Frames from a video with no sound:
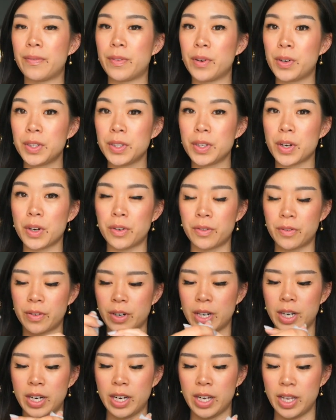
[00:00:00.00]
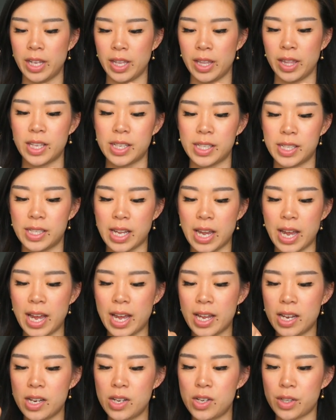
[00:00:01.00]
fold over this
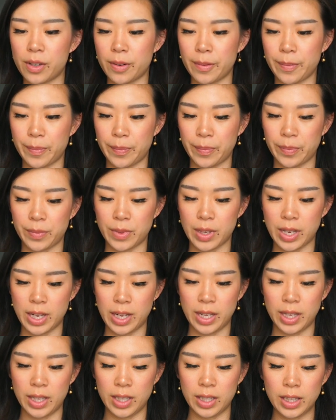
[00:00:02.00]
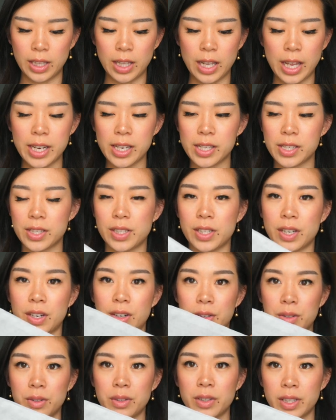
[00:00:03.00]
edge like
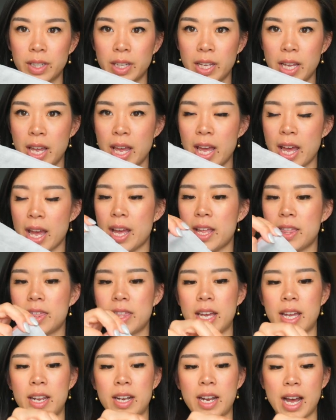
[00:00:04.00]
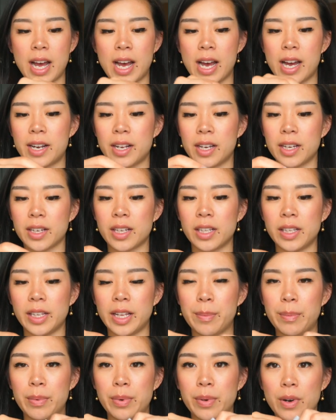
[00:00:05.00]
so, and then add a
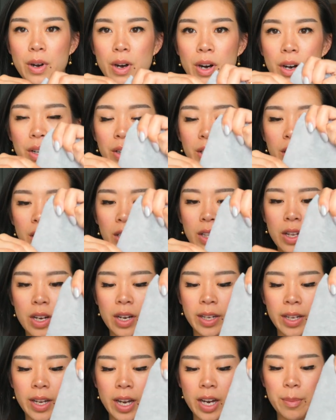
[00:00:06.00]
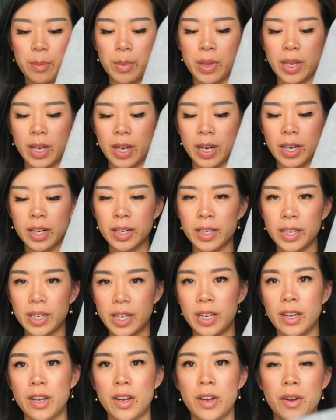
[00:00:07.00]
clip all along up here
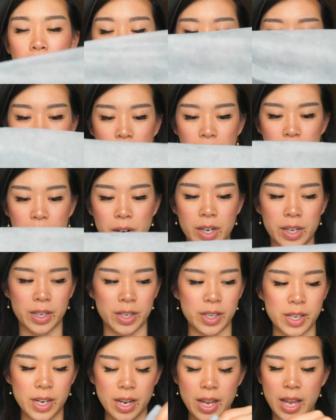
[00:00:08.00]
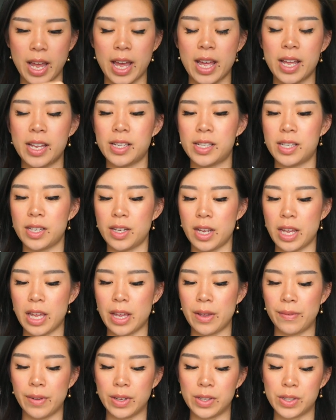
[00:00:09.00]
for the curtain. And
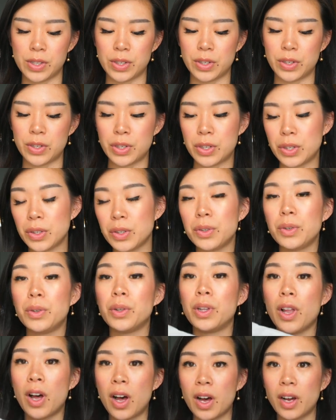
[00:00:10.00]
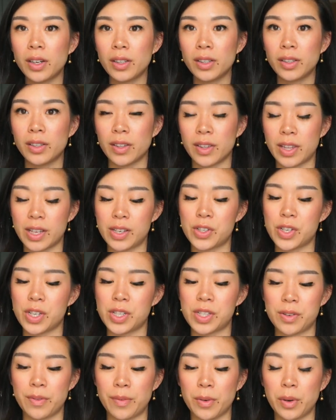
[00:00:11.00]
if it's too long, then
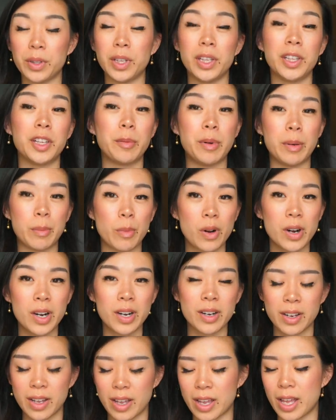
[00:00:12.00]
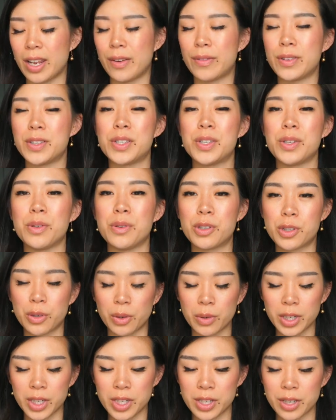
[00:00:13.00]
just fold a little bit more. And if it's too
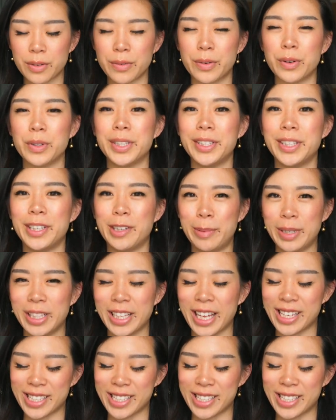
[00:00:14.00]
short, fold a little bit